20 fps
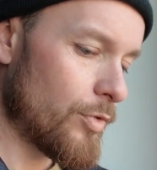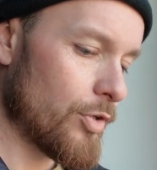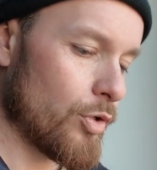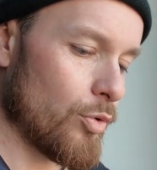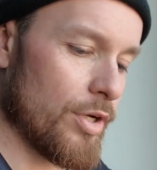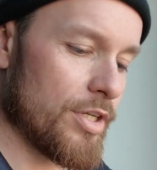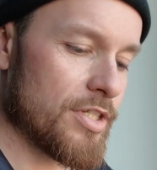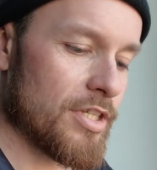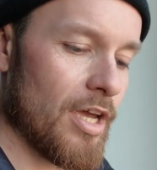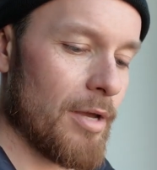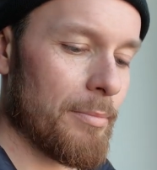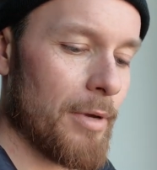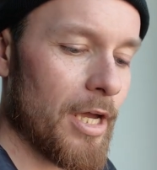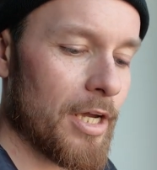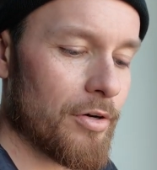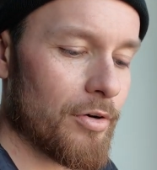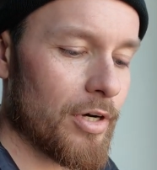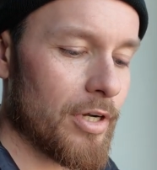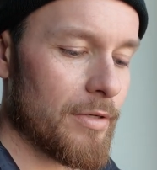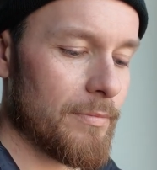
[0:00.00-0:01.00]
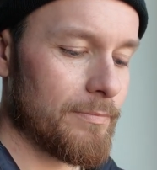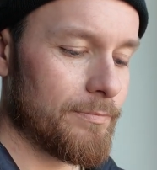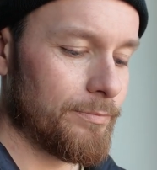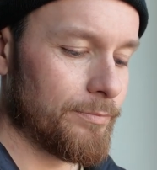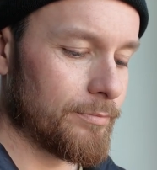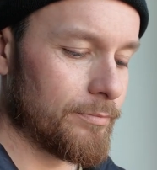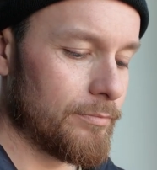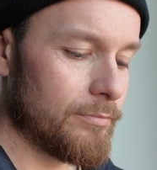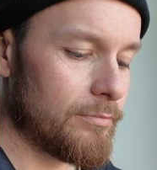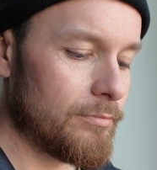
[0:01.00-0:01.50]
Queenstown Bakery.
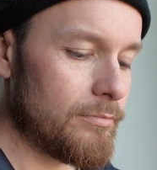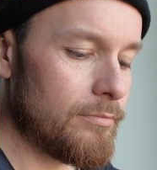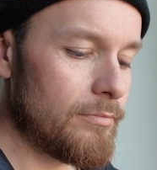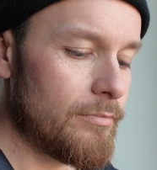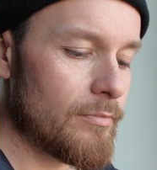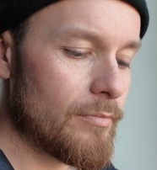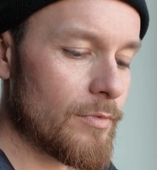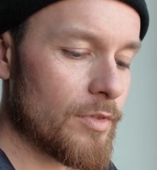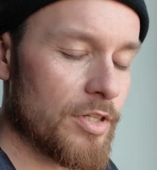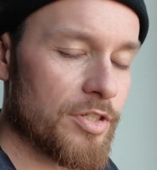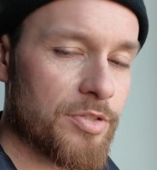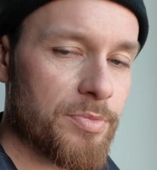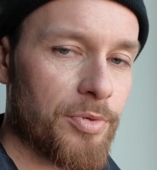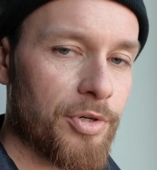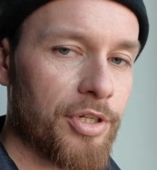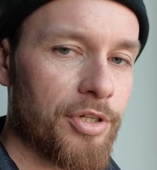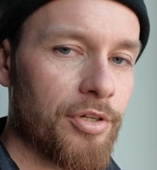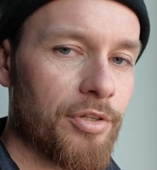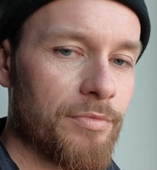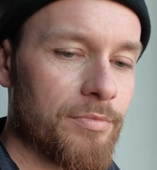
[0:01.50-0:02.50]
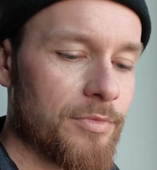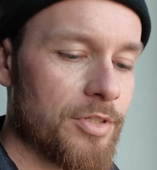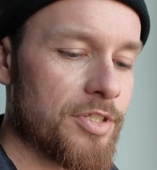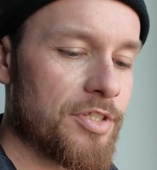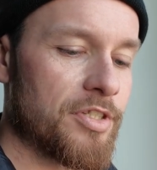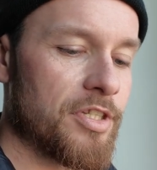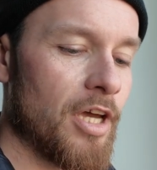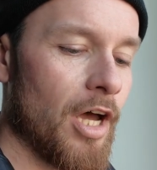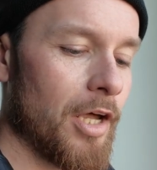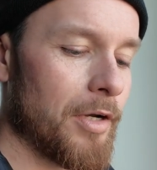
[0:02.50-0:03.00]
This is pretty good.
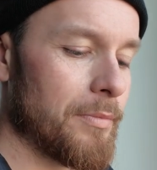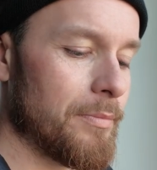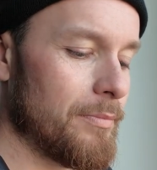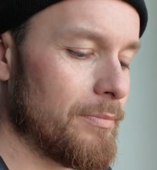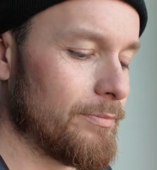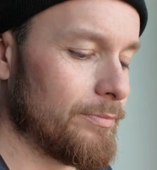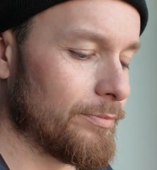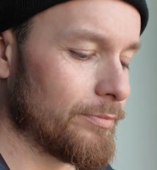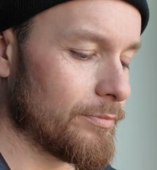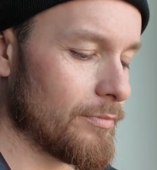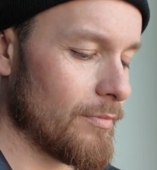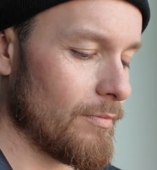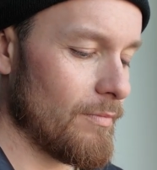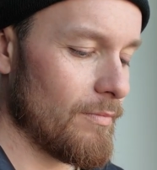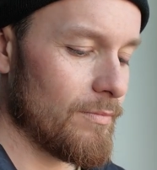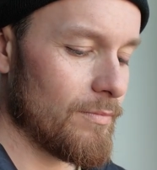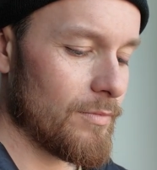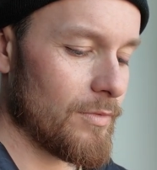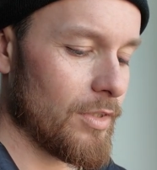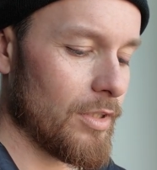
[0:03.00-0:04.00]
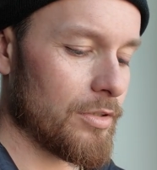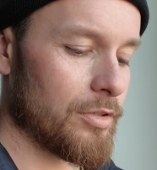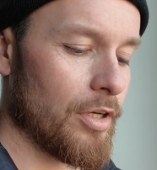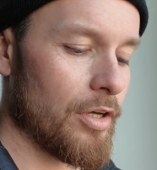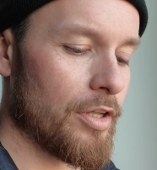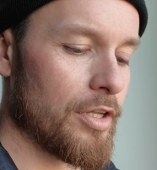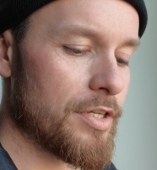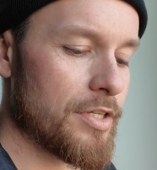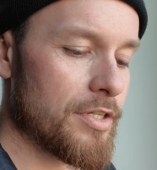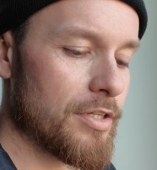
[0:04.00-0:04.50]
This is gun. I'd
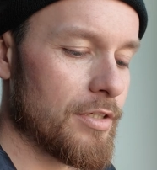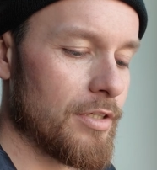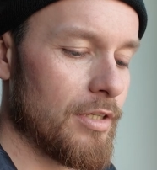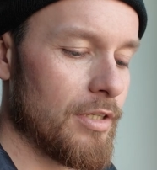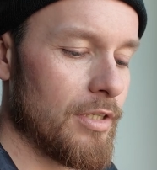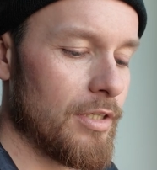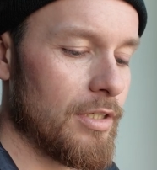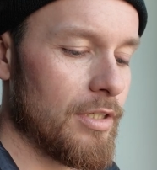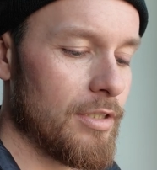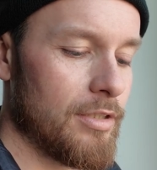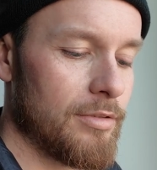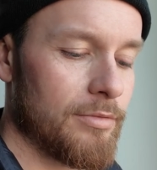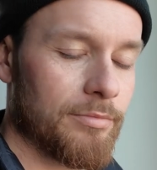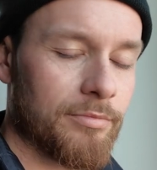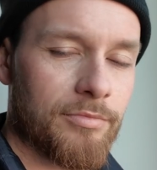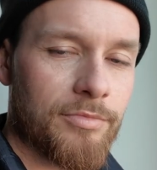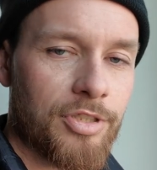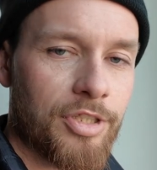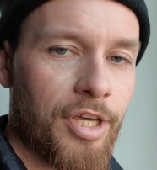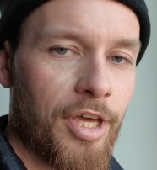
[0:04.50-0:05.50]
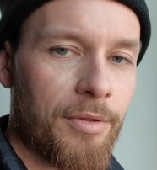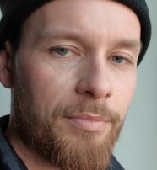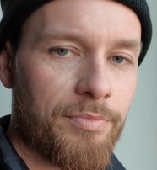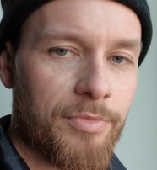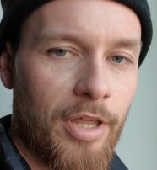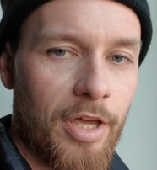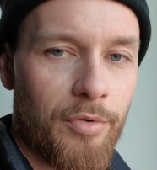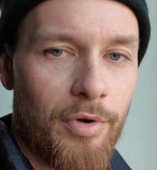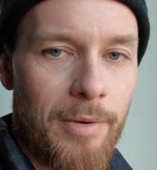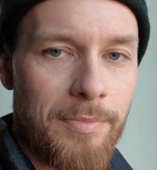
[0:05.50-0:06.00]
go this. So yeah,
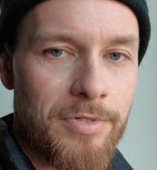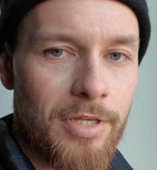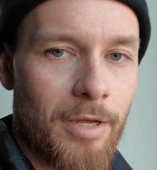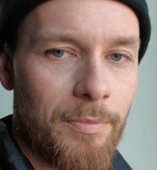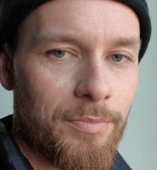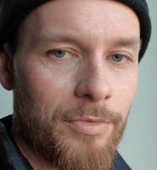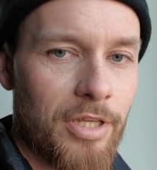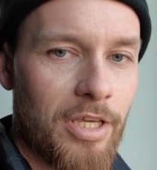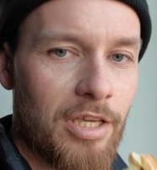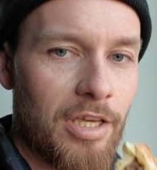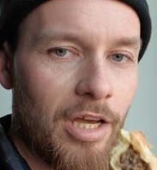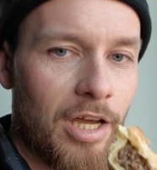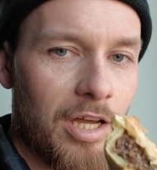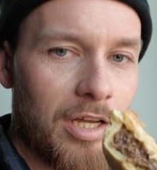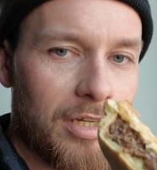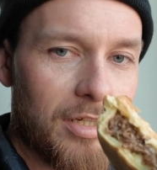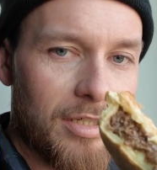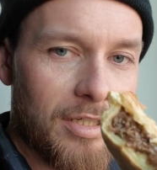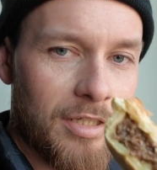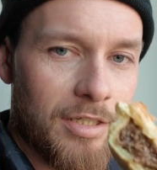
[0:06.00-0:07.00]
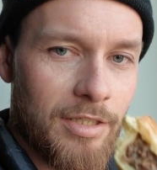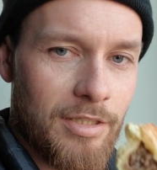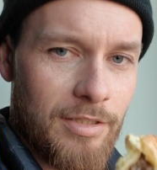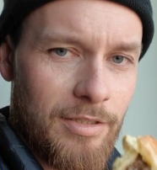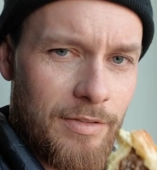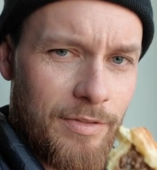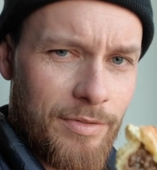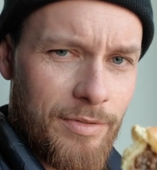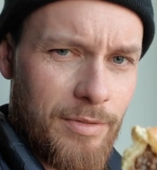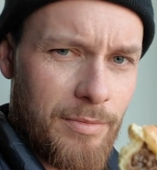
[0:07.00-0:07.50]
that wraps up the
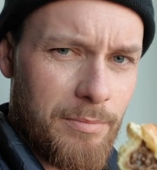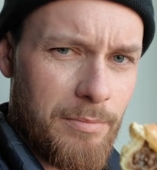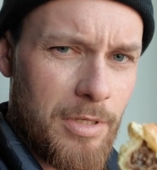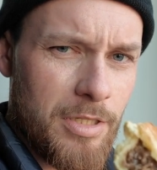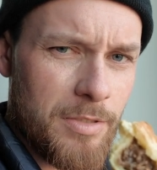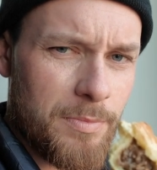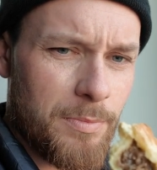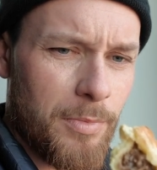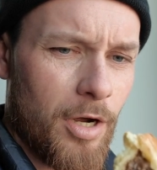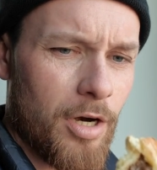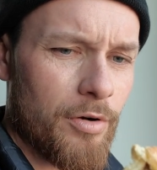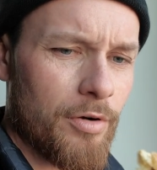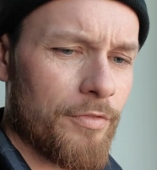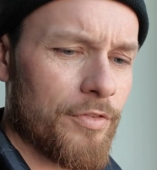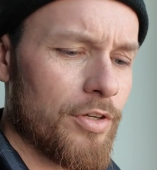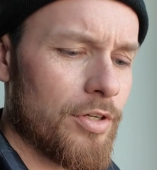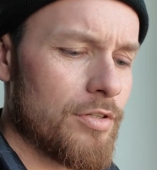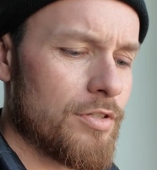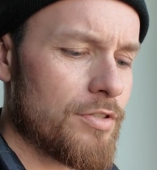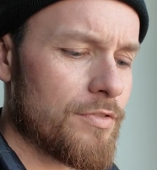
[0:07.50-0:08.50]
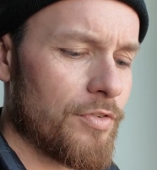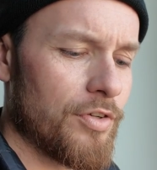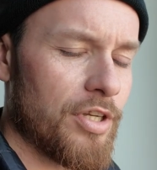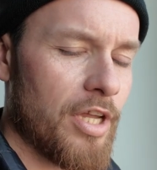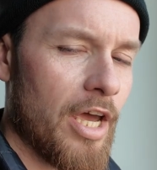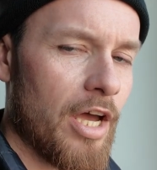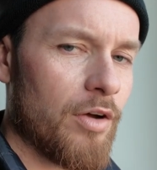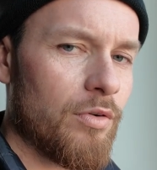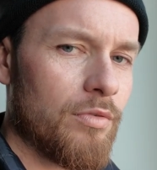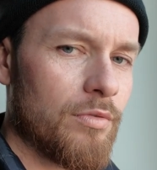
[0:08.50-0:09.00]
mince pie reviews for
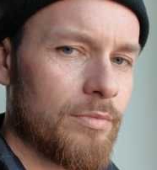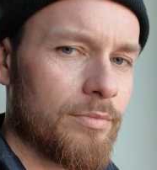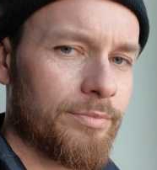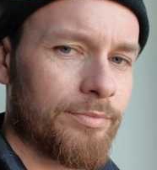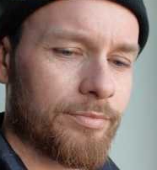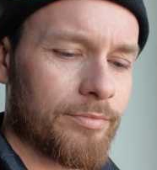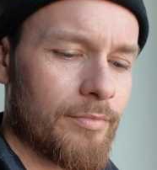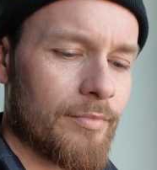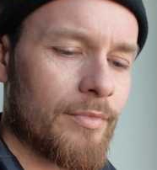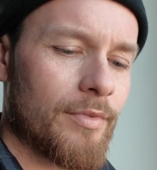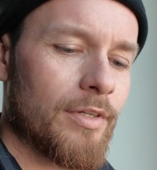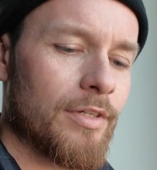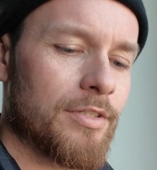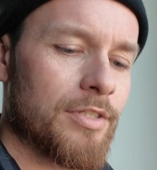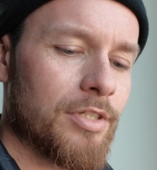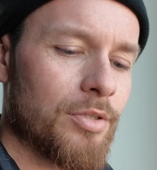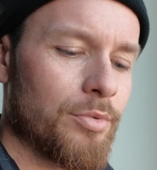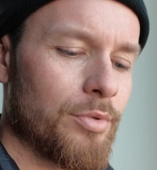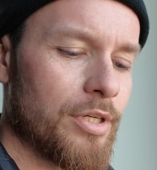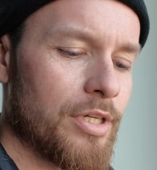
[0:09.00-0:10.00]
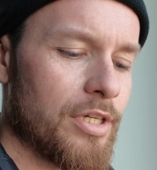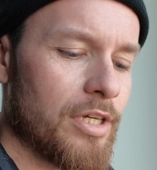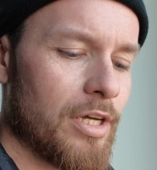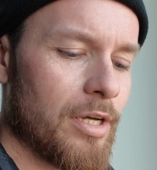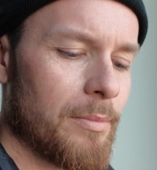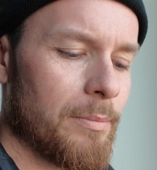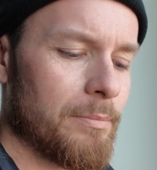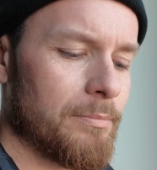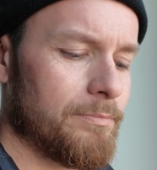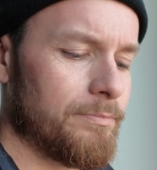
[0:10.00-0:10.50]
now, until we
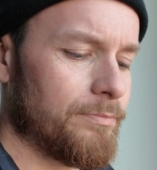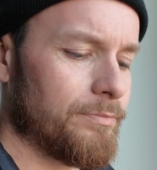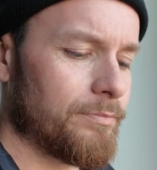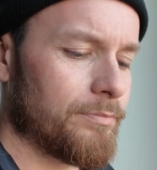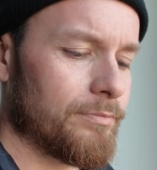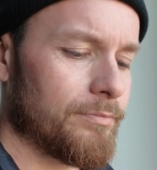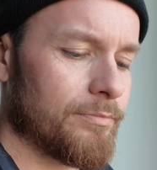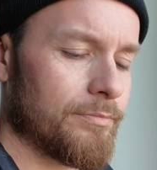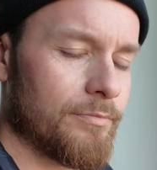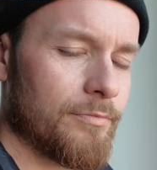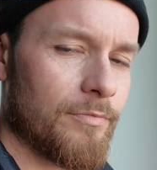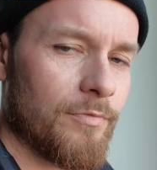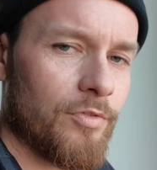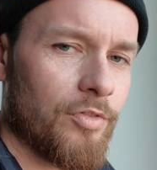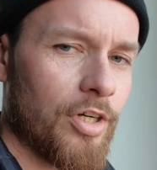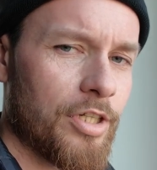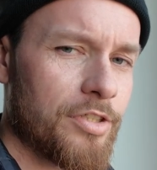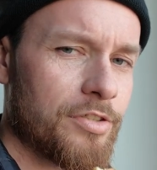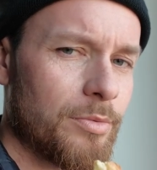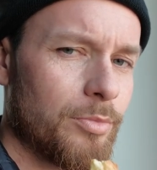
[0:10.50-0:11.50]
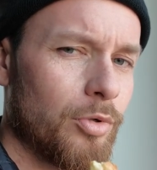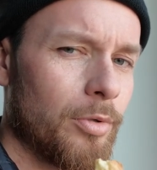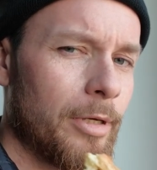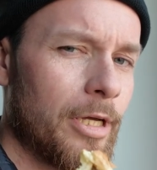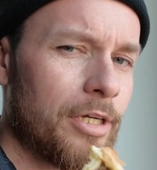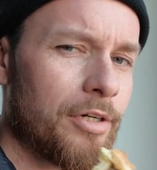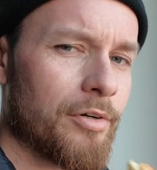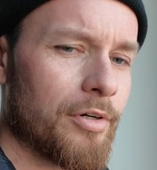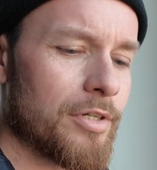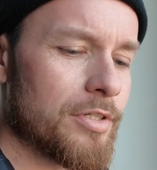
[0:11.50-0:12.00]
find some more
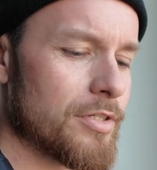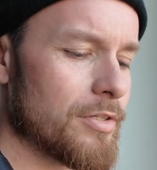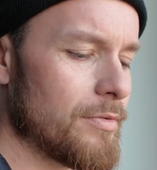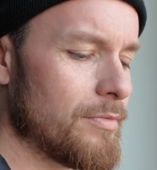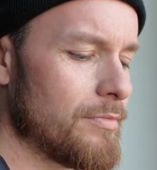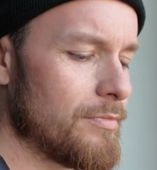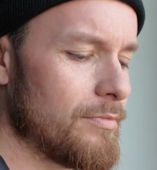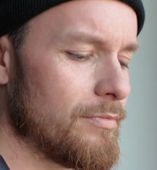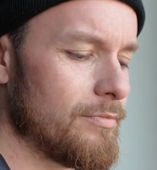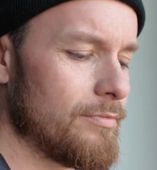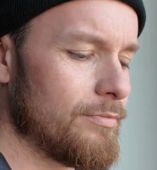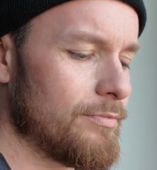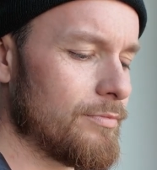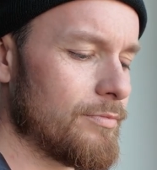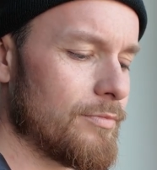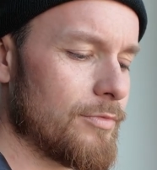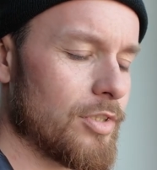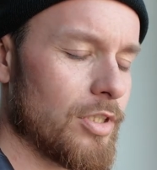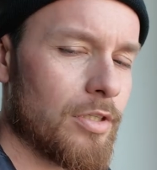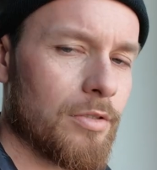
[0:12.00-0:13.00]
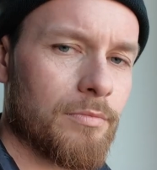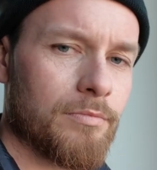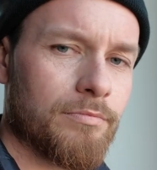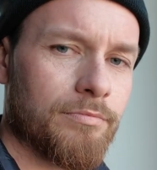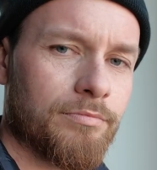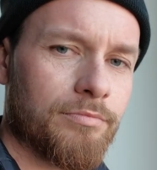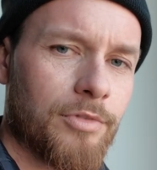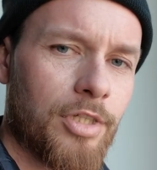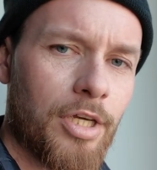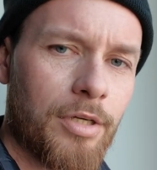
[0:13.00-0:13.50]
bakeries. So
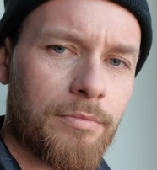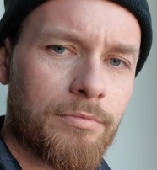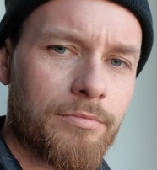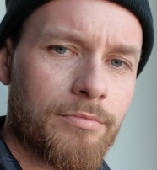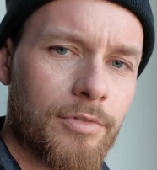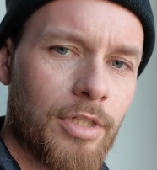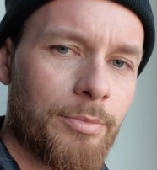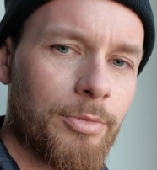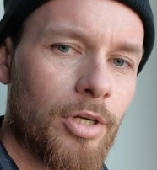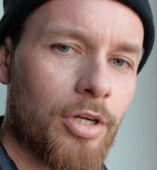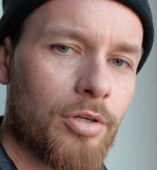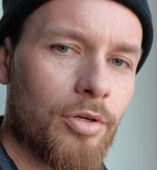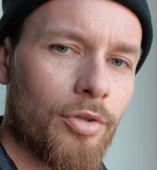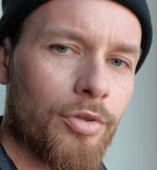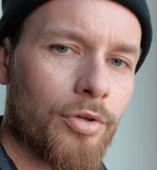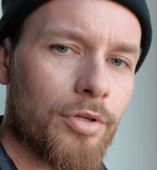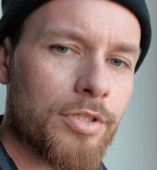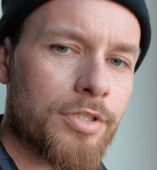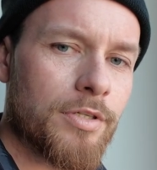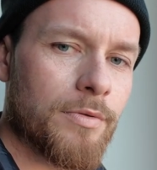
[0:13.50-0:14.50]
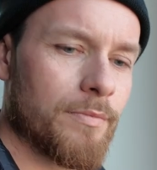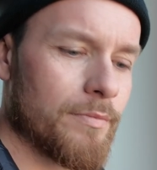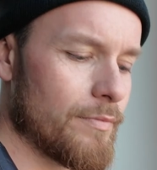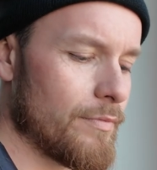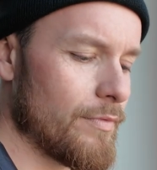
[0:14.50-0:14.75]
yeah, let me know your thoughts.